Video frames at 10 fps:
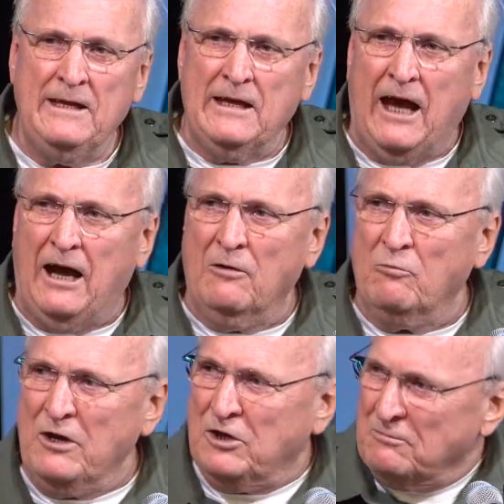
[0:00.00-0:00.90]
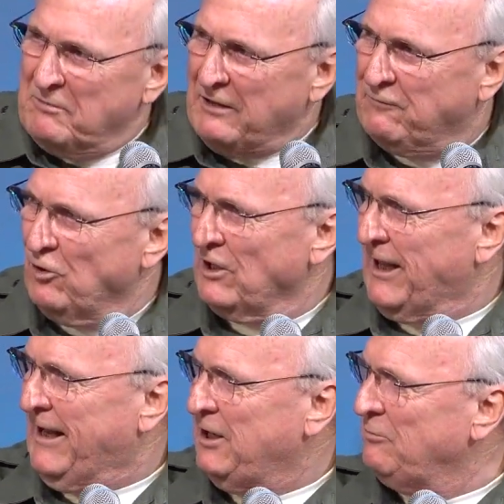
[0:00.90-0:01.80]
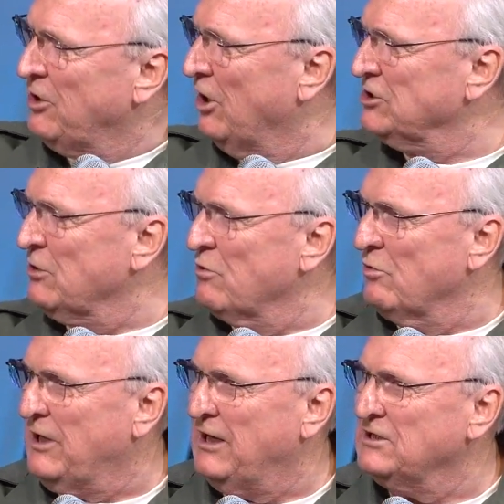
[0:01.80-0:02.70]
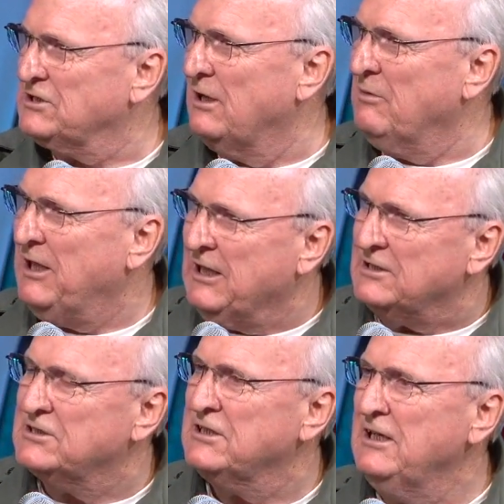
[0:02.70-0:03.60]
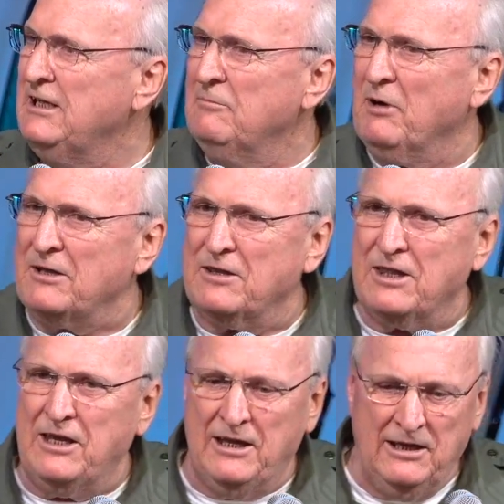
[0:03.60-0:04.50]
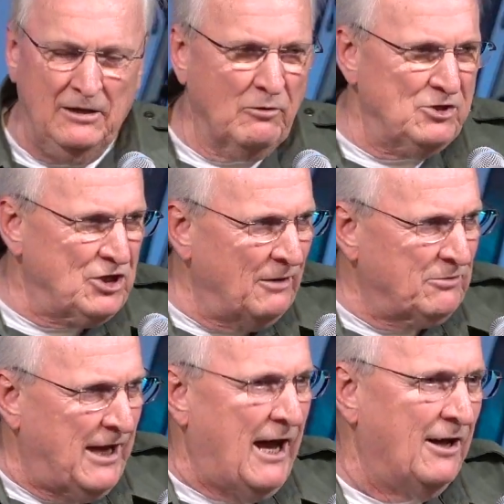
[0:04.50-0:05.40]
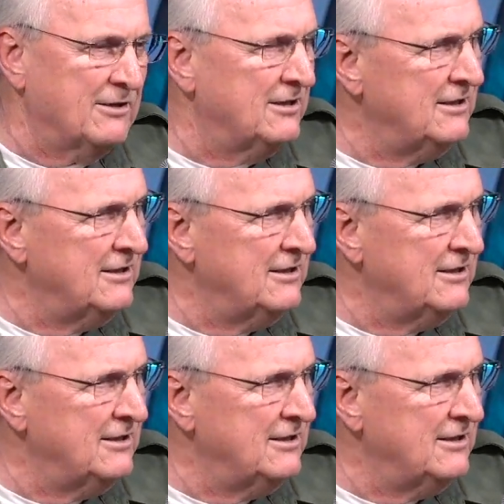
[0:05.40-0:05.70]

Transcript: uh, we couldn't make full landing because we were getting some hits, but the, we jumped out.